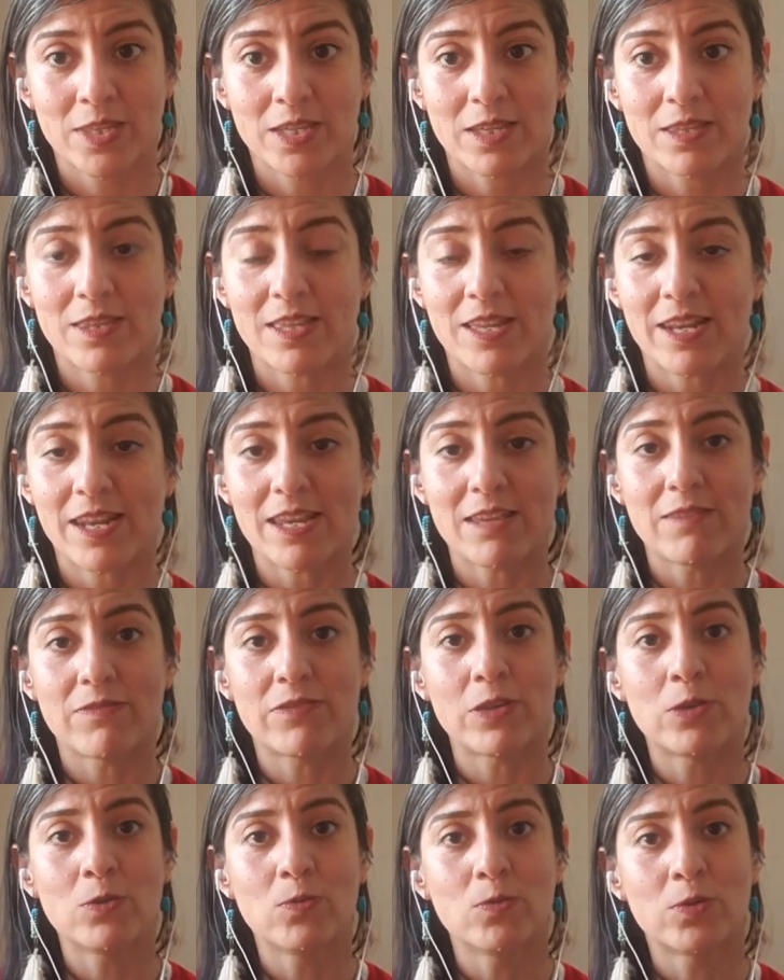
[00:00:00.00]
that if
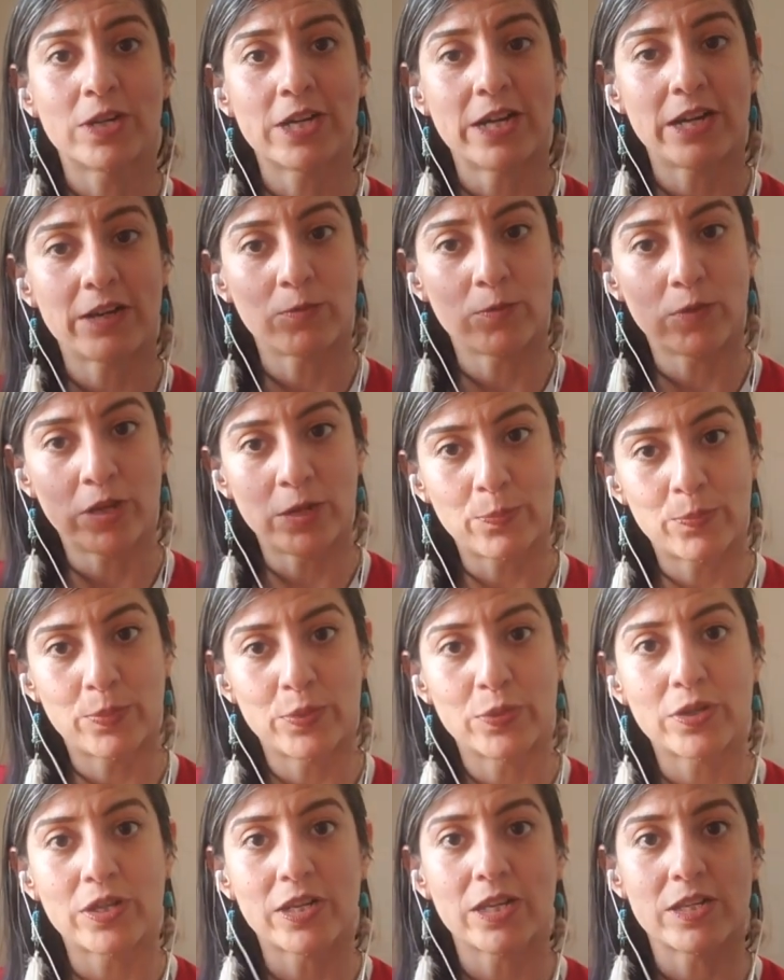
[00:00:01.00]
you were at one
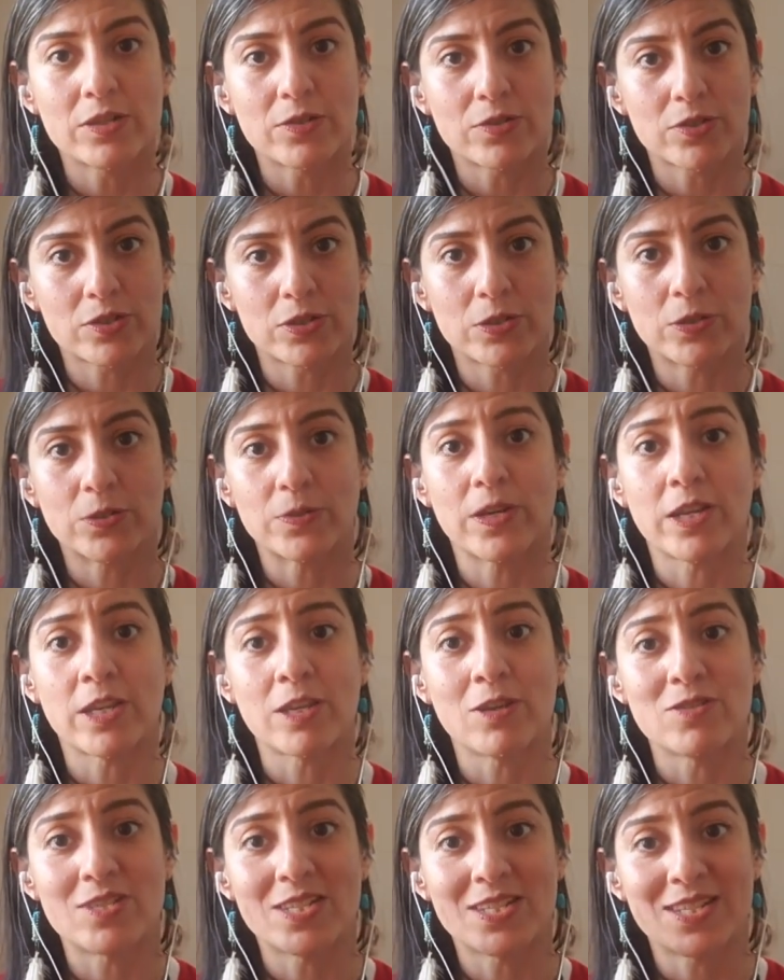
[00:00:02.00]
point in your story and
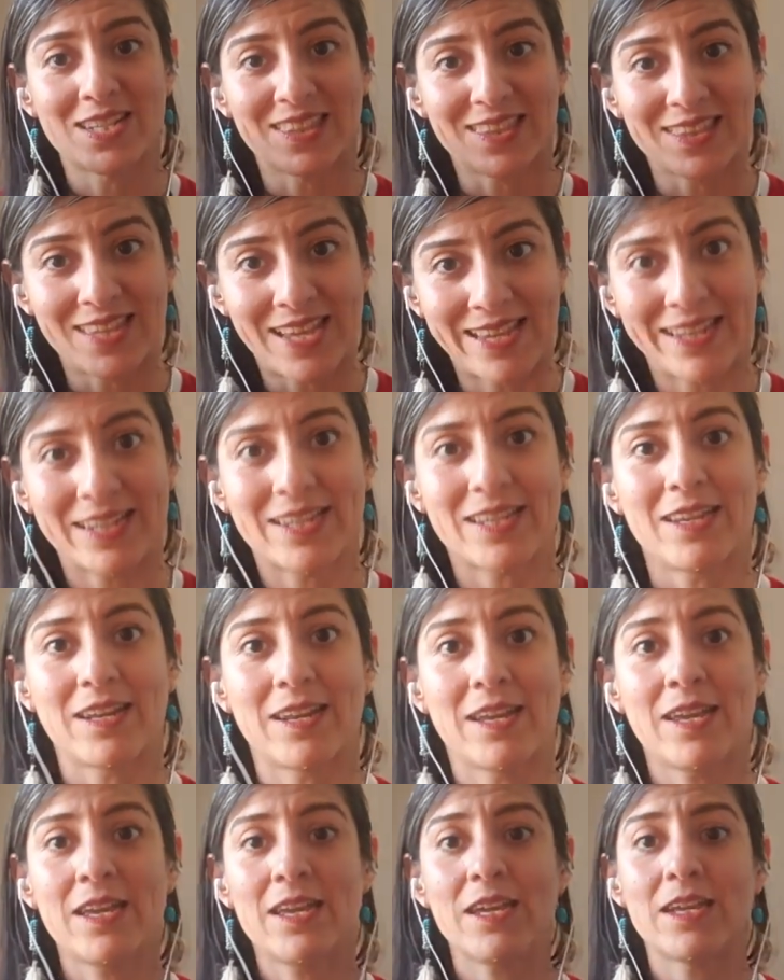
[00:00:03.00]
you didn't like
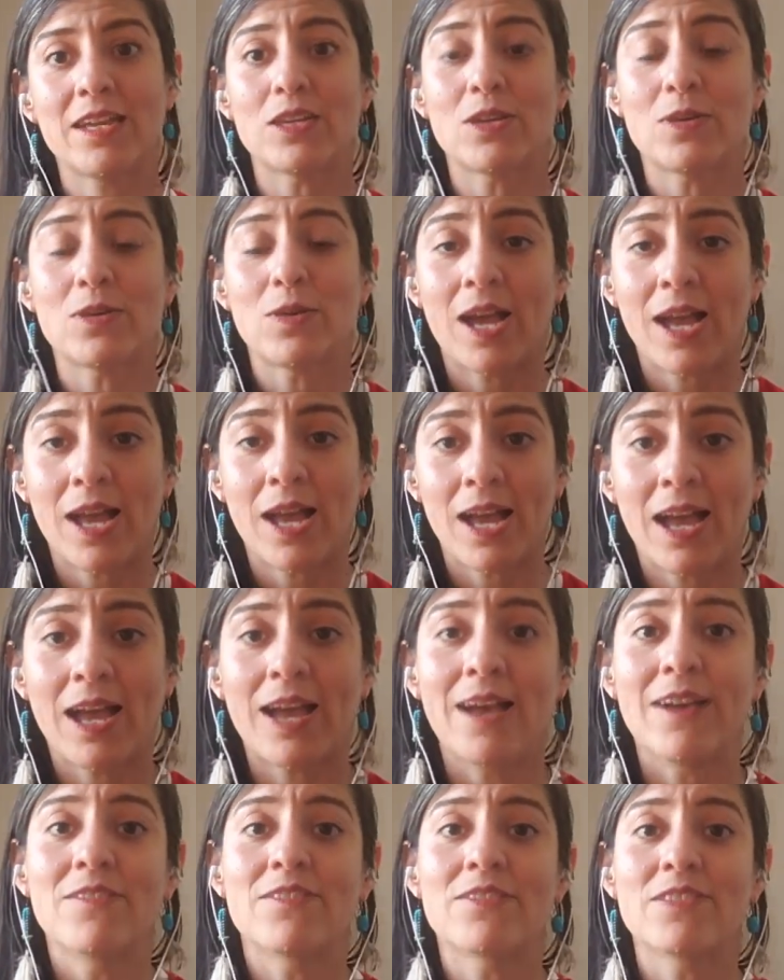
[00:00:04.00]
it, you
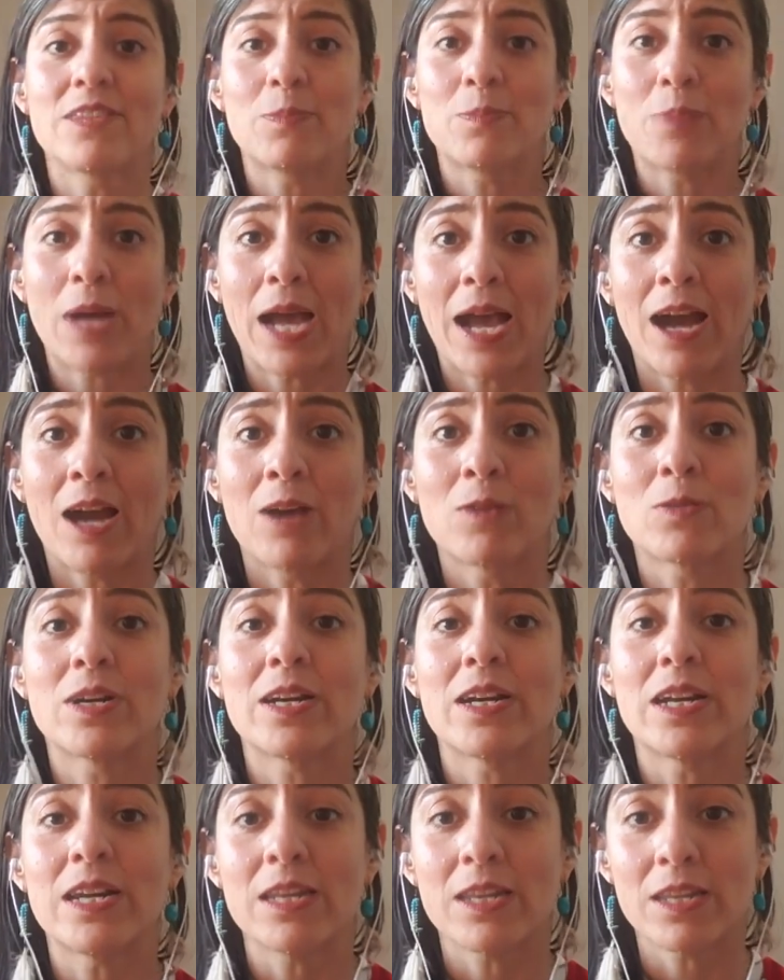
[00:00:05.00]
have the power
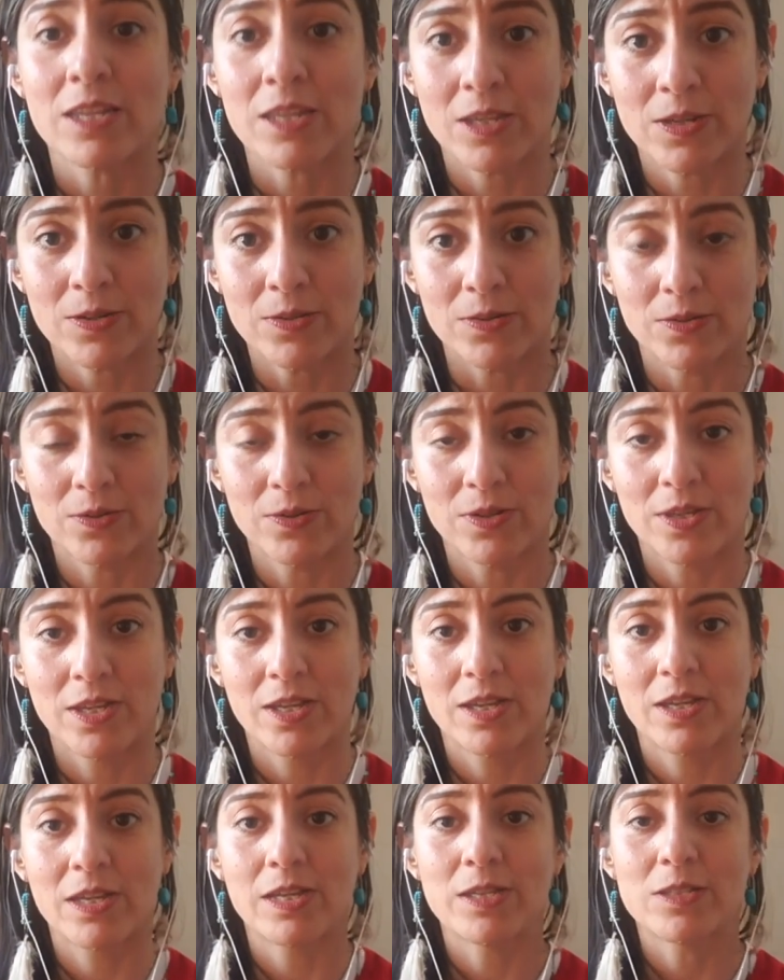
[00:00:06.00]
in you
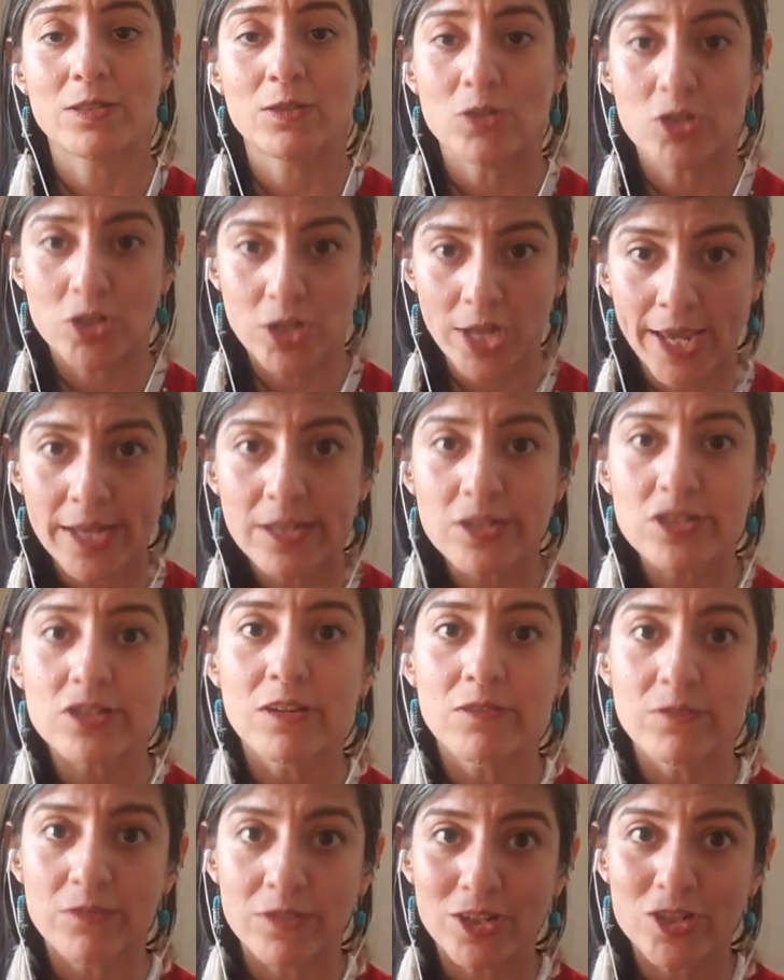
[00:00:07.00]
to change
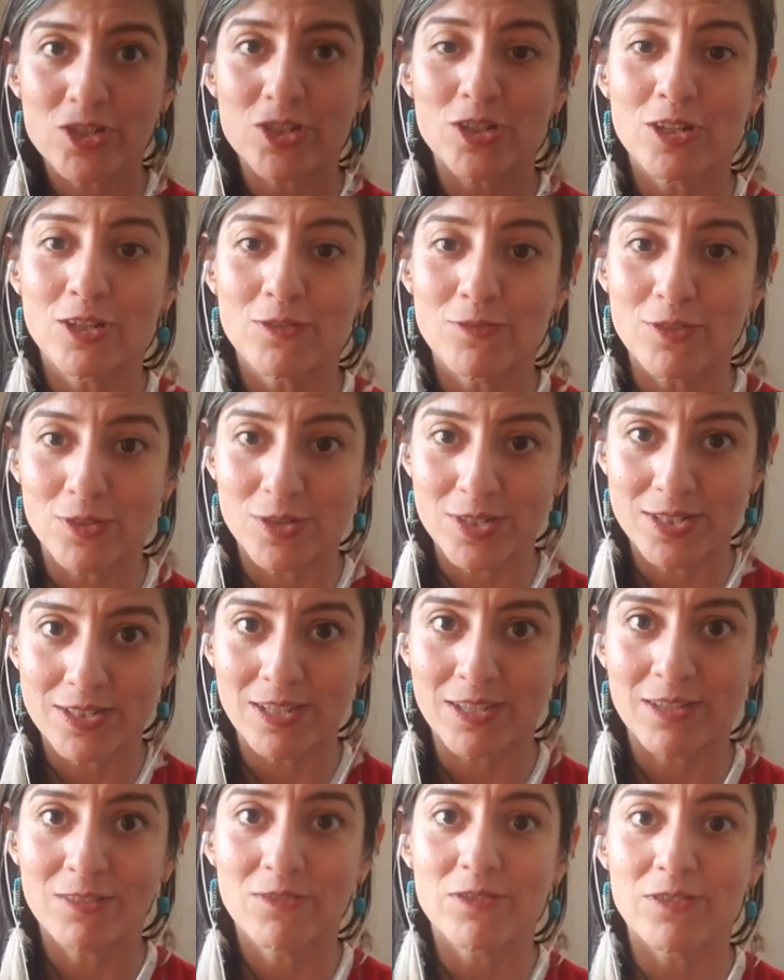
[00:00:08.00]
that version of
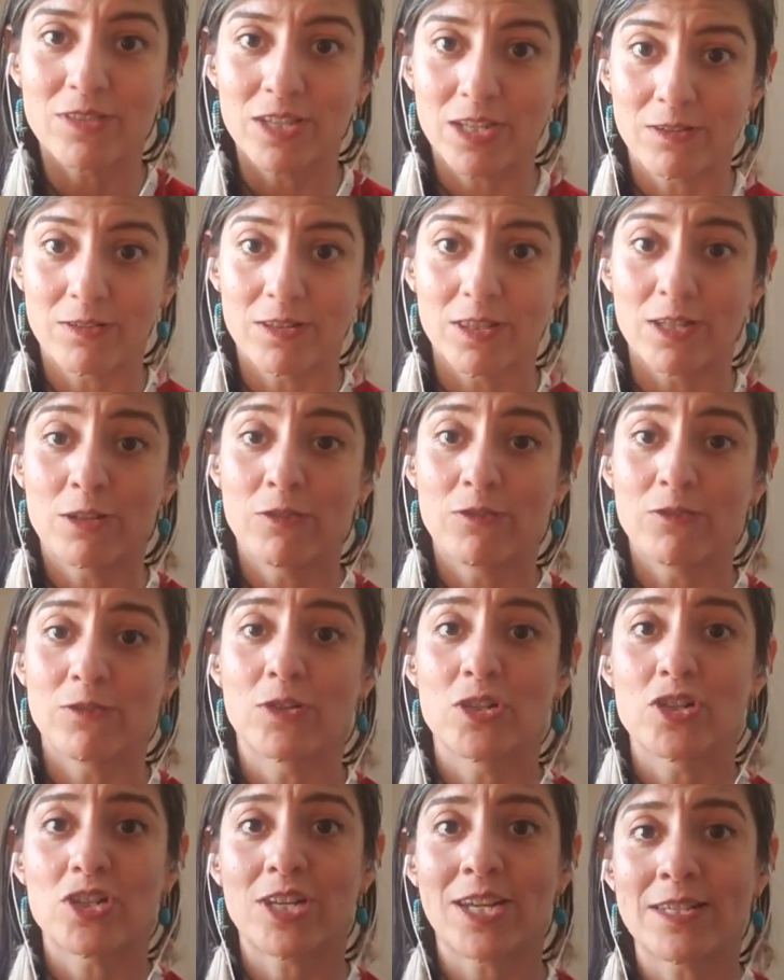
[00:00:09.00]
yourself,
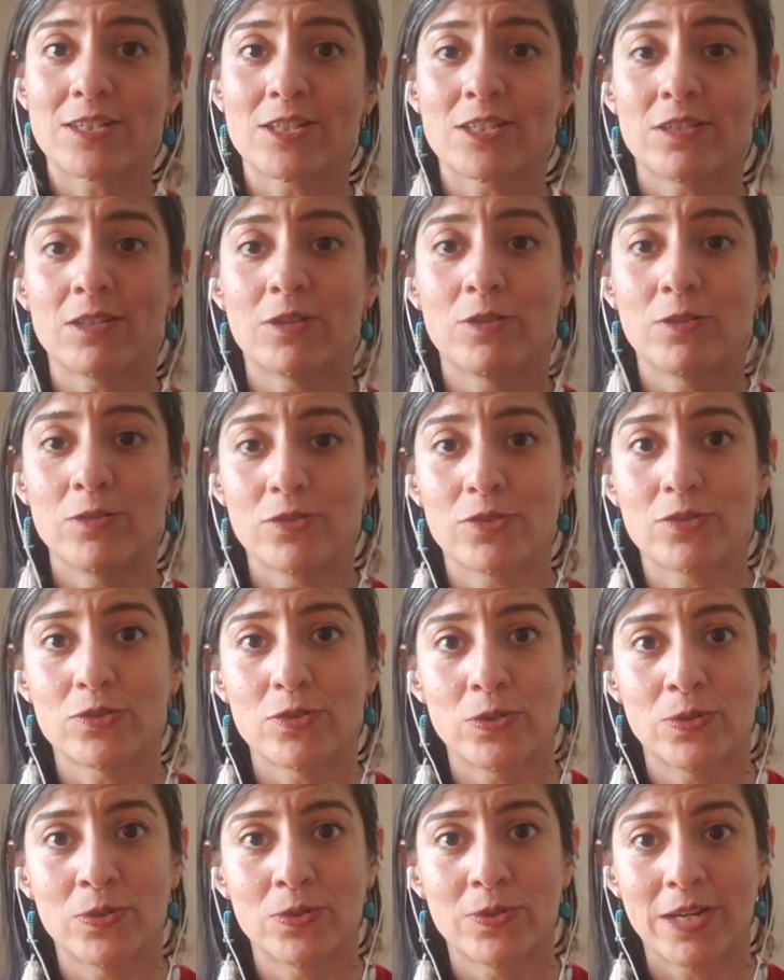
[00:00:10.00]
therefore changing their own
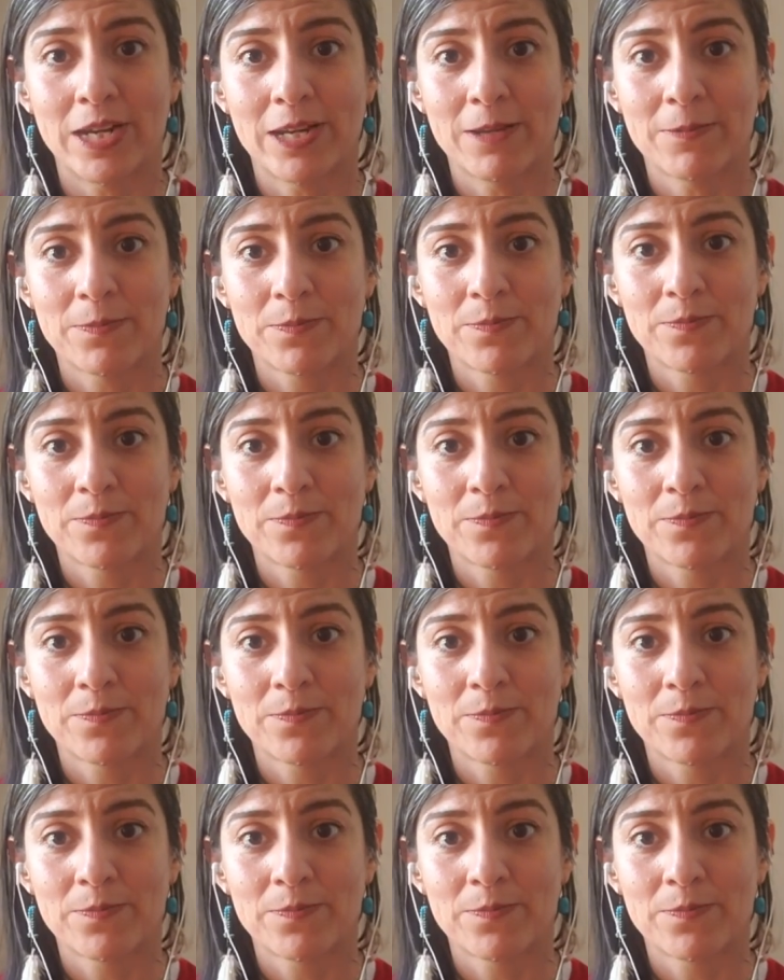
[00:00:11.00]
story.